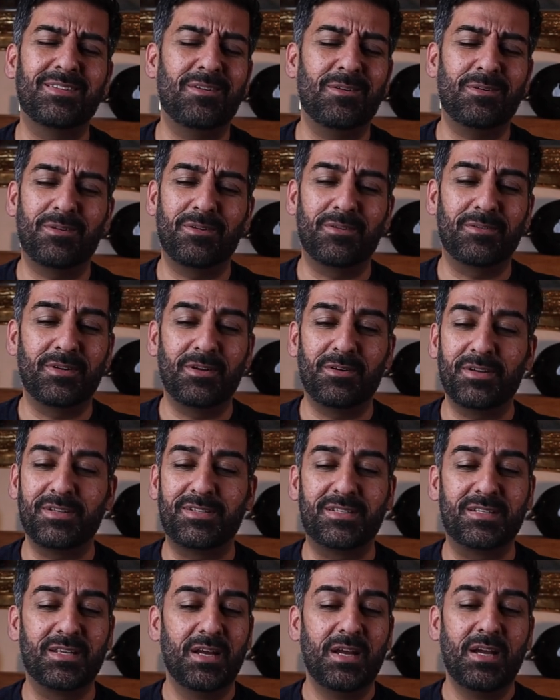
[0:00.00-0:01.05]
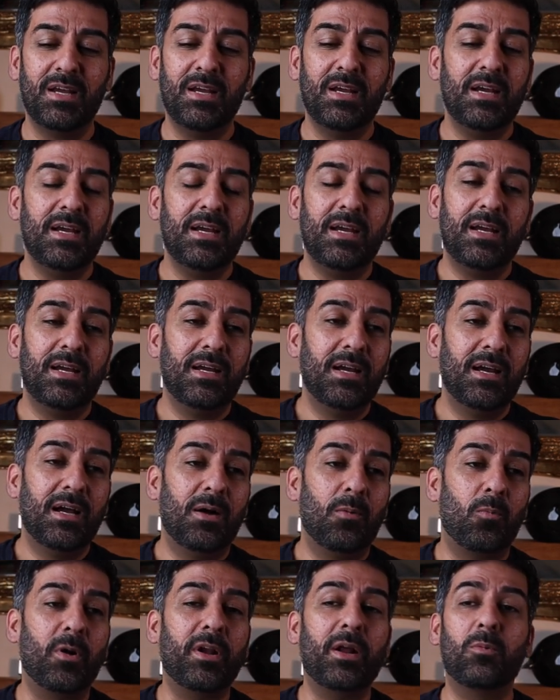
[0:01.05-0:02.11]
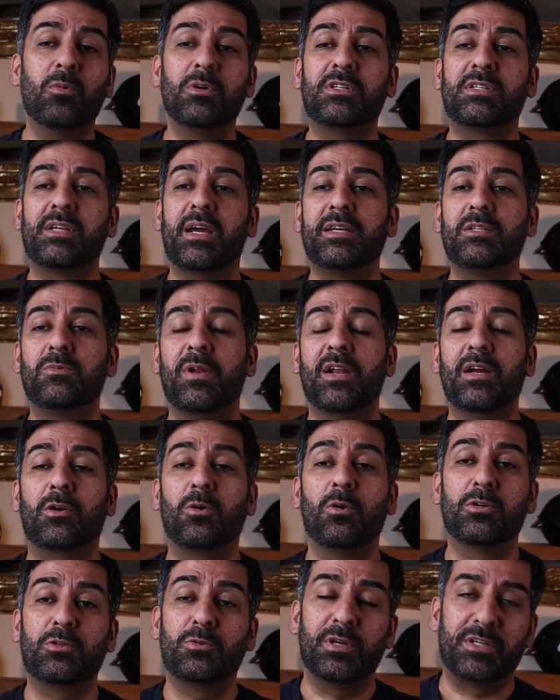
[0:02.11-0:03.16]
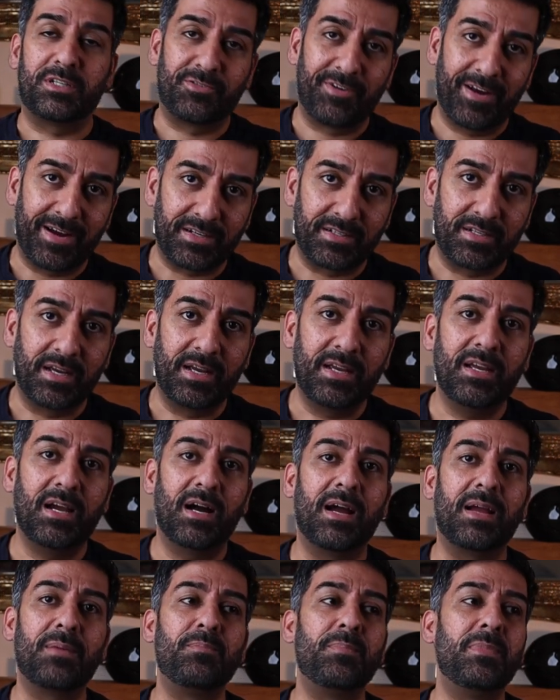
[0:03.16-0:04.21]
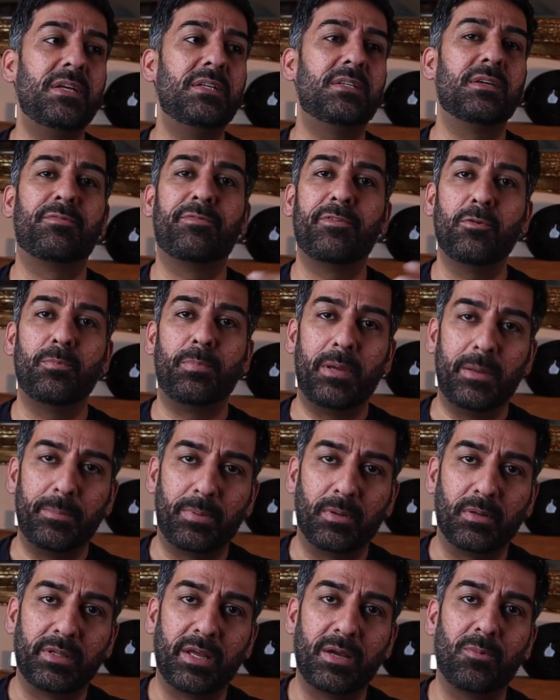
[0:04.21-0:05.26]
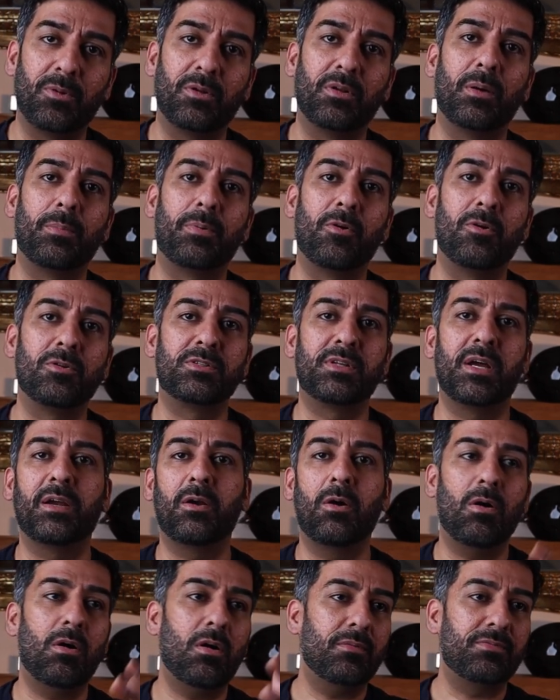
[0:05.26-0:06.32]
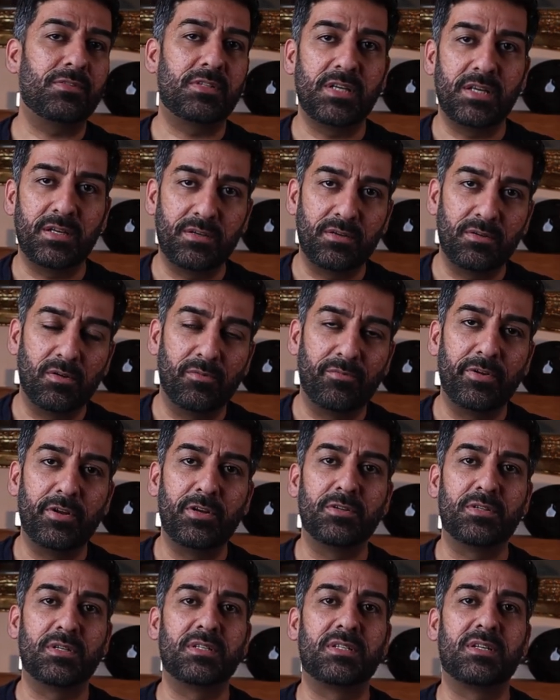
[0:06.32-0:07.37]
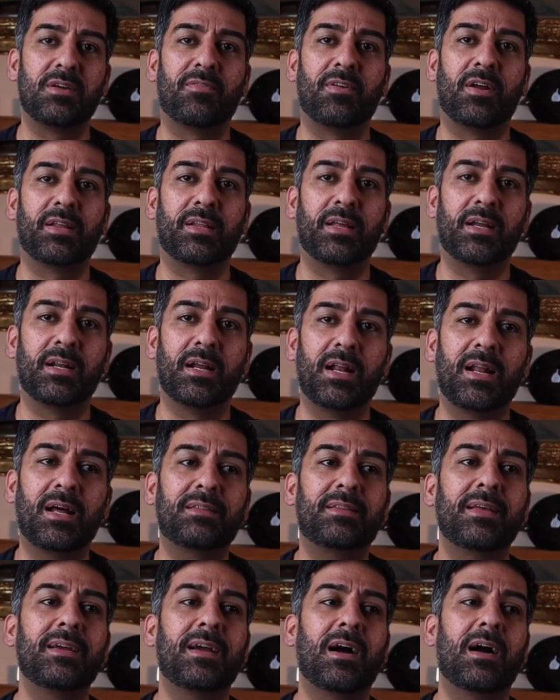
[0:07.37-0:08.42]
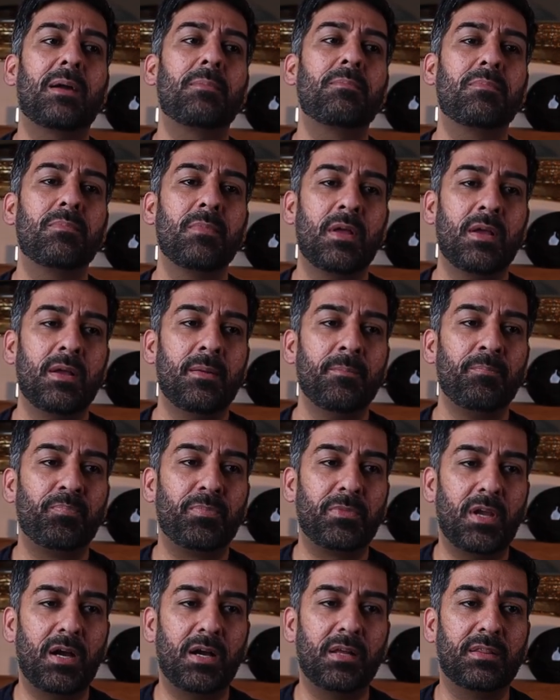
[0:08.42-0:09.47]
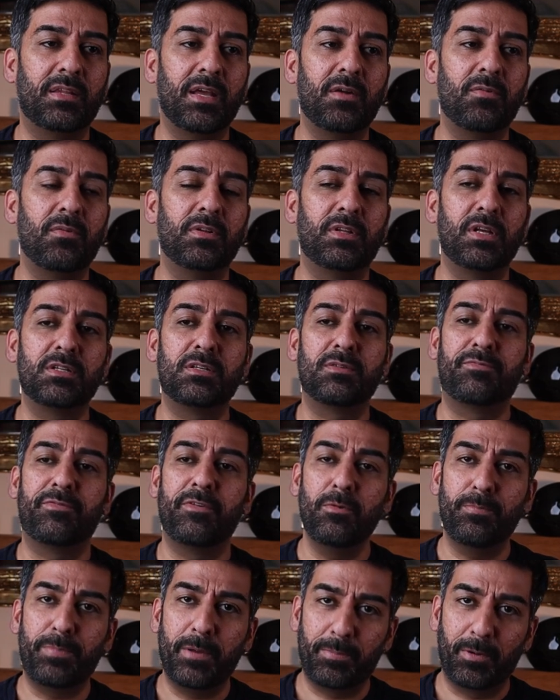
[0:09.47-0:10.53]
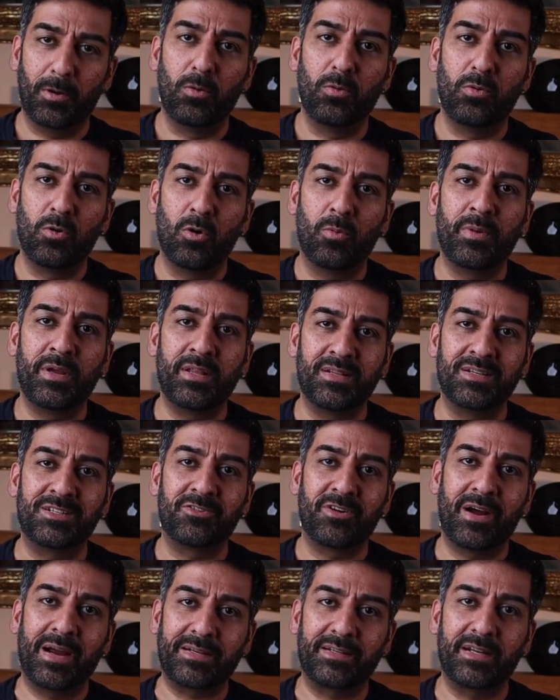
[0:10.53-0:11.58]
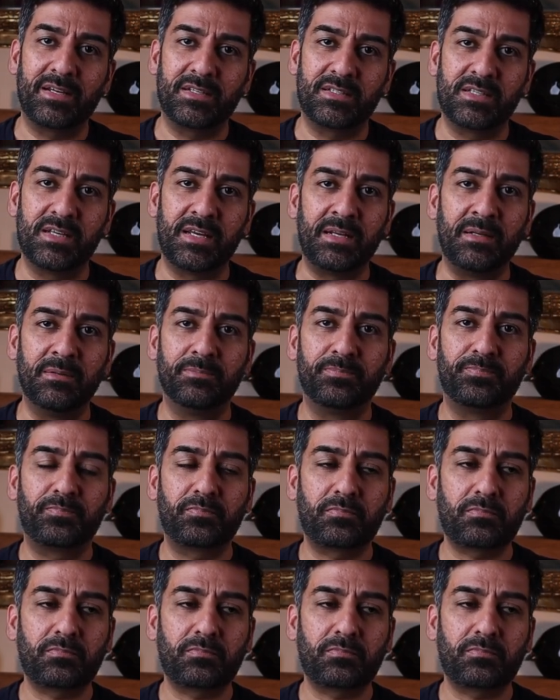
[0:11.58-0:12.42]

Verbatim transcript: no, no, no. It's what I would say is when I go to a track day, I meet a few people. They will approach saying, "Oh, I've seen your videos and stuff like that." And I think I'm uh, there. There's a few people who know me in the track day scene